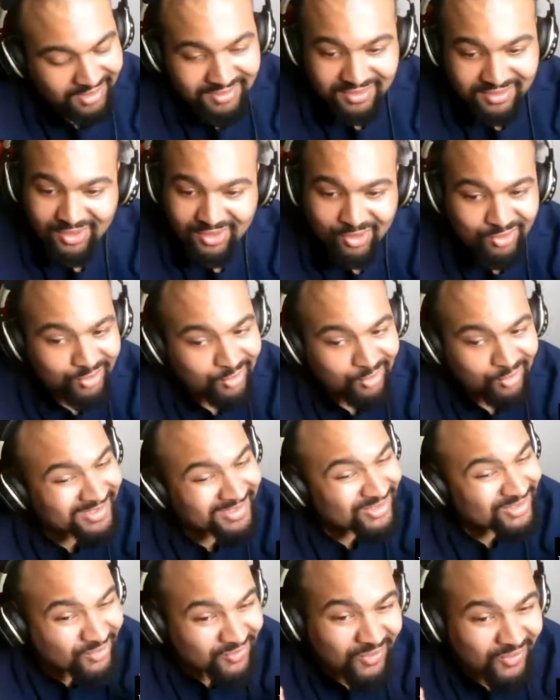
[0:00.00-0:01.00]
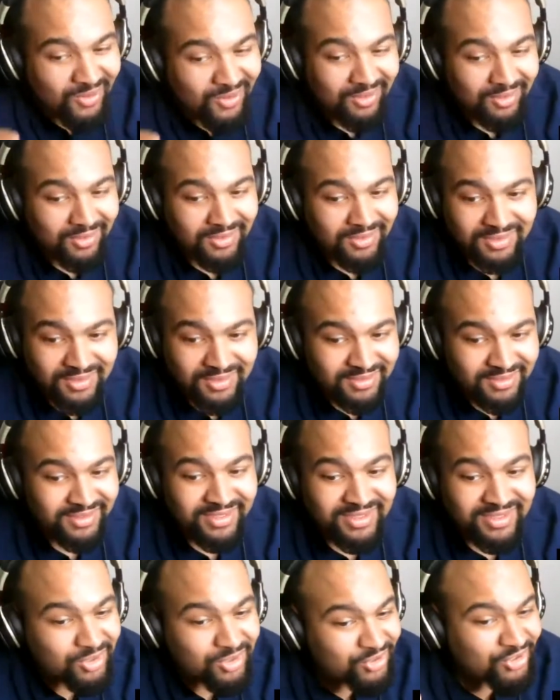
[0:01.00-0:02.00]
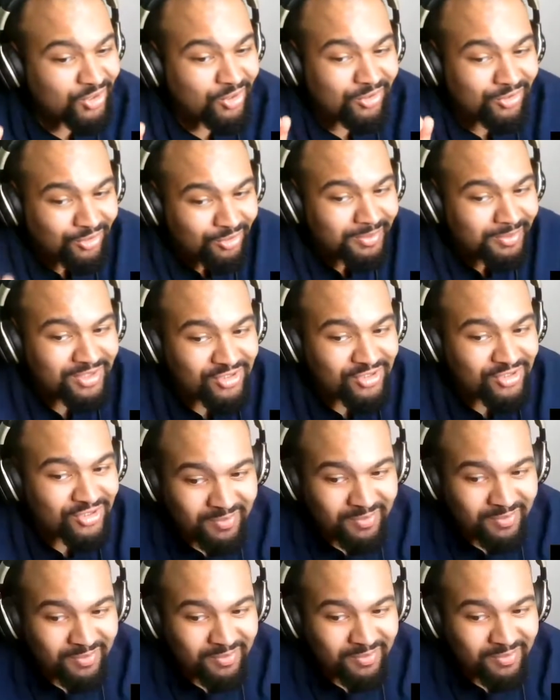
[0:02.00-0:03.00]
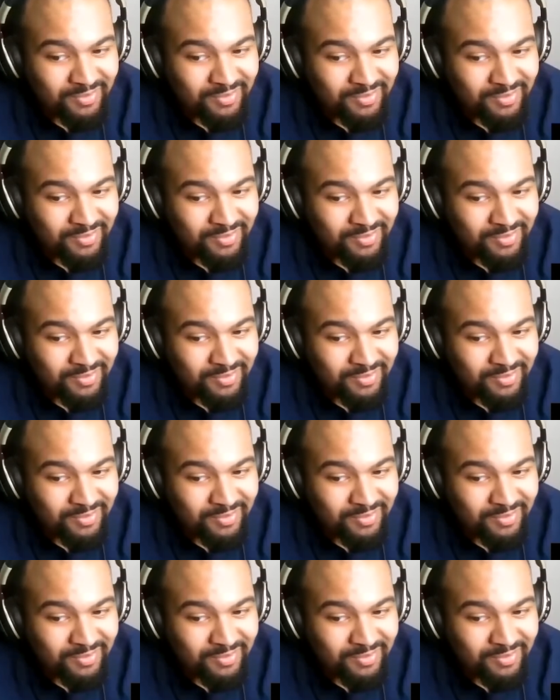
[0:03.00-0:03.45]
he go a little bit too far? Did he just show a little bit too much tough love?